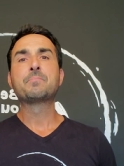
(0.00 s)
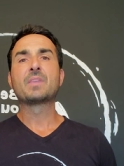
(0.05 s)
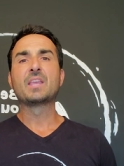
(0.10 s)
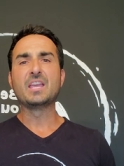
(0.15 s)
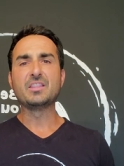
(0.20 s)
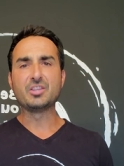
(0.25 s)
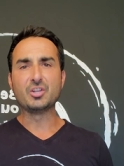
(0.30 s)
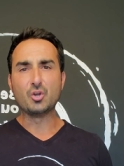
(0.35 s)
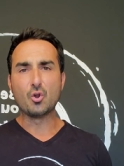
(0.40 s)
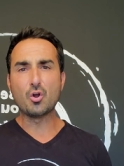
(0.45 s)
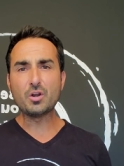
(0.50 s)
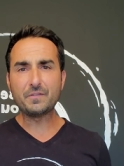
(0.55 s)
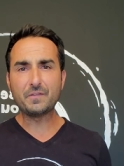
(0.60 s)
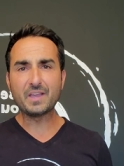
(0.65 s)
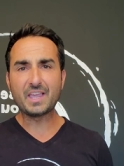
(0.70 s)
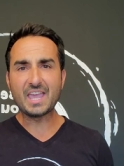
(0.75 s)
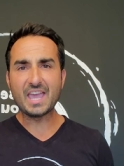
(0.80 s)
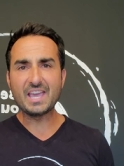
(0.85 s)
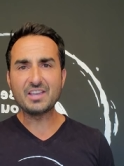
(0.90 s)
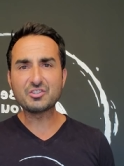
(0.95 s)
Hit the
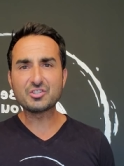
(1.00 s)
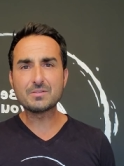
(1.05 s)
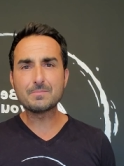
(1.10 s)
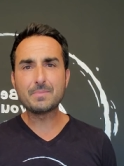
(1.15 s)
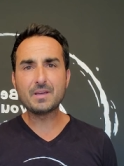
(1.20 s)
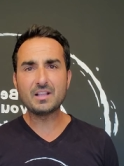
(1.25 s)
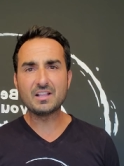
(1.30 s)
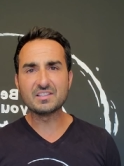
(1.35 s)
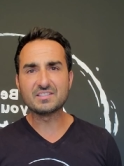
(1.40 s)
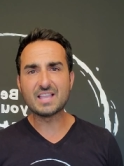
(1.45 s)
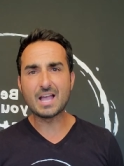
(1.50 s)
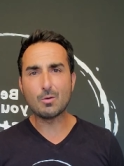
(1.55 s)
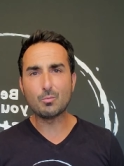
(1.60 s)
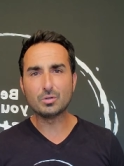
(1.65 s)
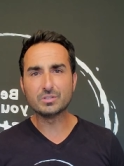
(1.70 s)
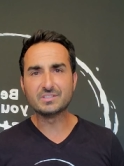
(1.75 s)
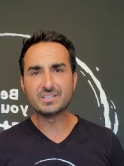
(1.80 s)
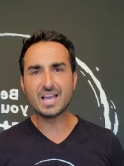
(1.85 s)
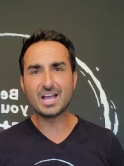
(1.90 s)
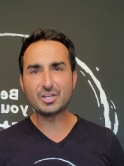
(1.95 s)
notification bell as that
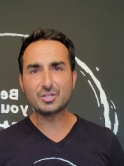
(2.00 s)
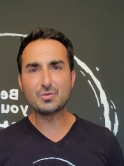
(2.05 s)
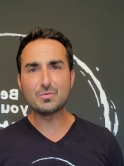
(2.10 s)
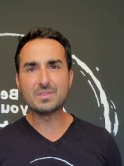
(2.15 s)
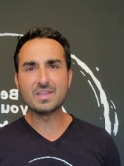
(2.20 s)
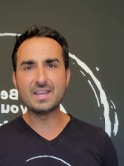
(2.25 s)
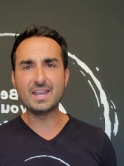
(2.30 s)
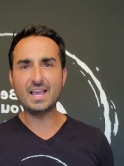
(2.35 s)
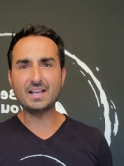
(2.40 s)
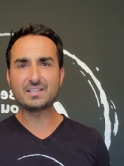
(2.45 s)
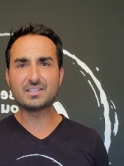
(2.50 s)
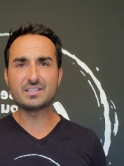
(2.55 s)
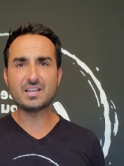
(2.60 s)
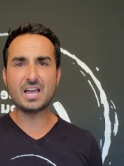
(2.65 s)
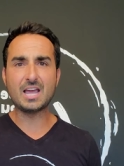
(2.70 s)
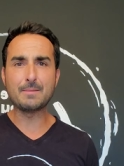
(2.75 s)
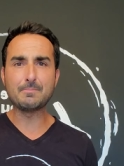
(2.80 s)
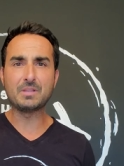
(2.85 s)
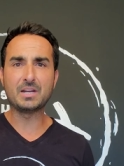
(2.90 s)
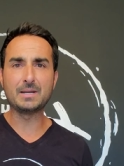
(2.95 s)
will tell you the next
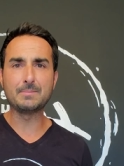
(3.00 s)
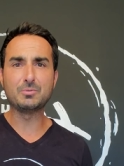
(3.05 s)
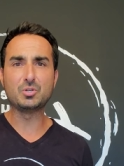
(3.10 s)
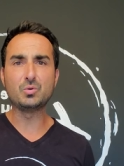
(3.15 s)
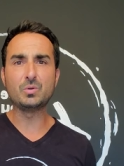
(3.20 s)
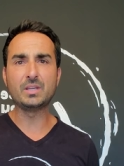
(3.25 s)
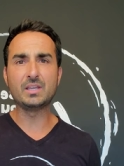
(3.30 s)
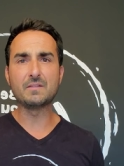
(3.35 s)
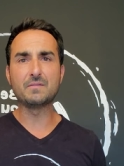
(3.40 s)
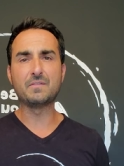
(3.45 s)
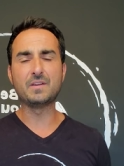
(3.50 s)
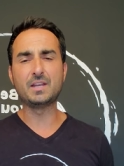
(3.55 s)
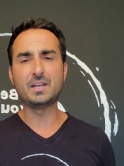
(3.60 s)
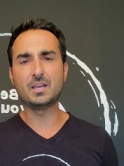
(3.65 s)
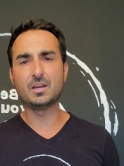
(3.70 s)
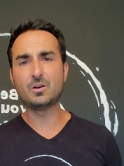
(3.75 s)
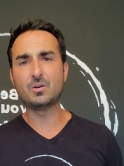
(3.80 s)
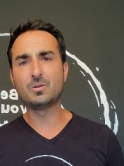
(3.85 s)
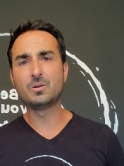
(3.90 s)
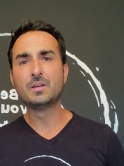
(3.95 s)
time that I'm doing a
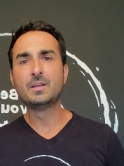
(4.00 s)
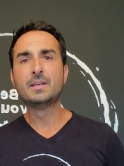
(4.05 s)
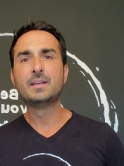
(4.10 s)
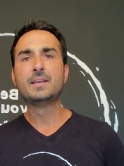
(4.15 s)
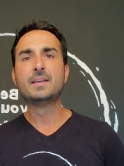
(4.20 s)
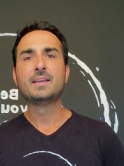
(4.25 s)
video